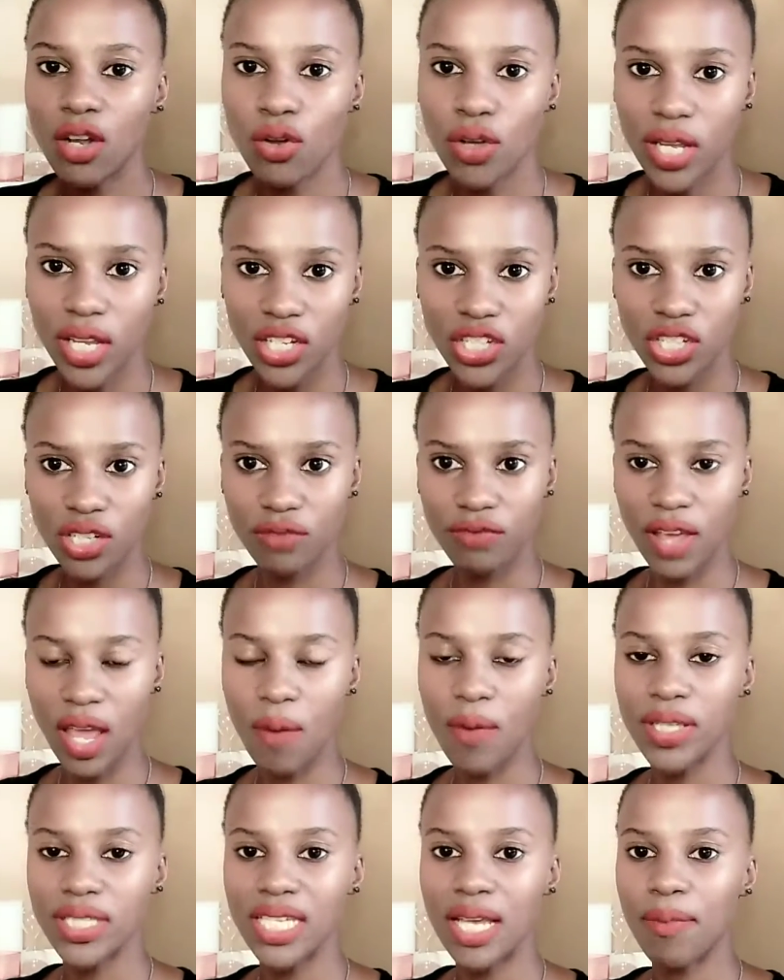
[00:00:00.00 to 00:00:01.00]
location via
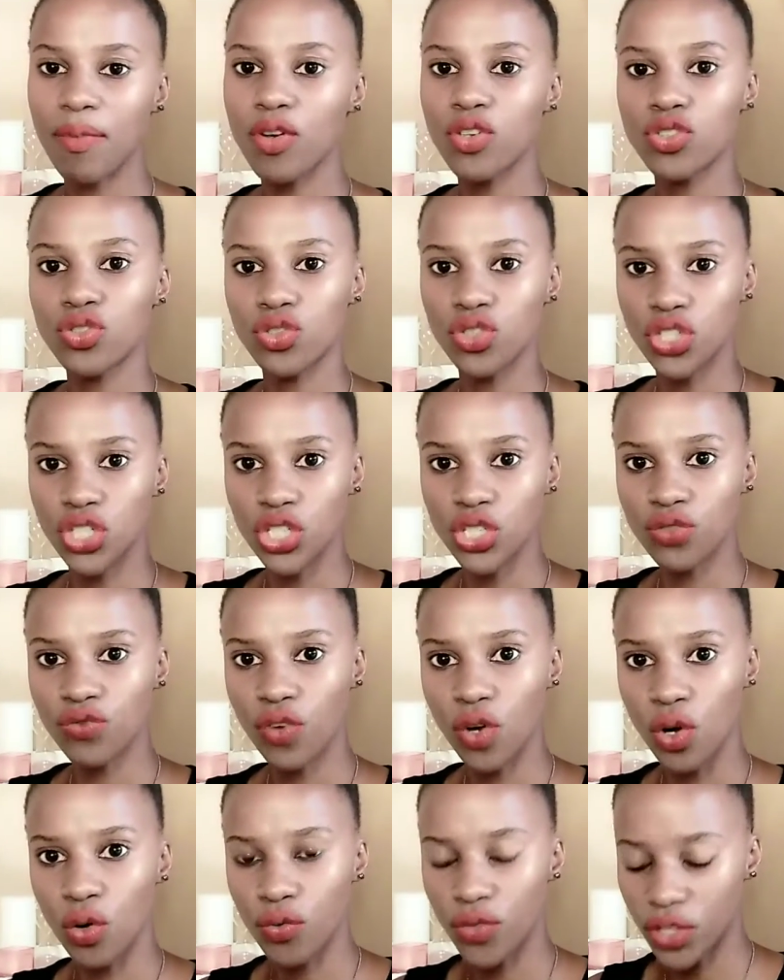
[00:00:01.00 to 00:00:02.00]
WhatsApp, because you just
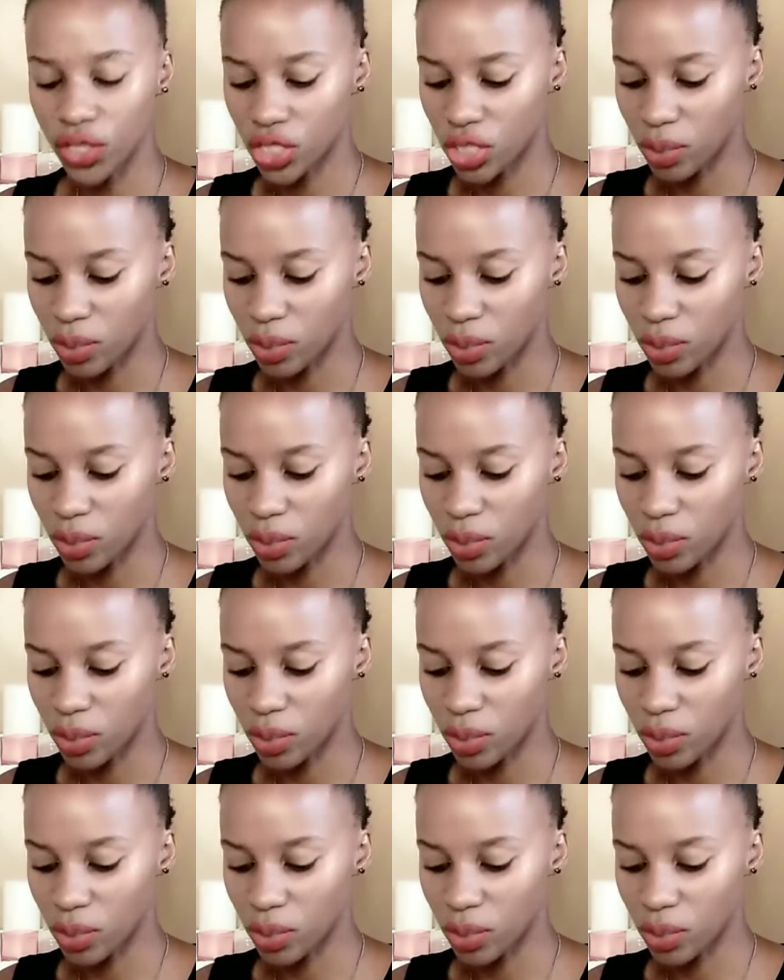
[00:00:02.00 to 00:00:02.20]
follow the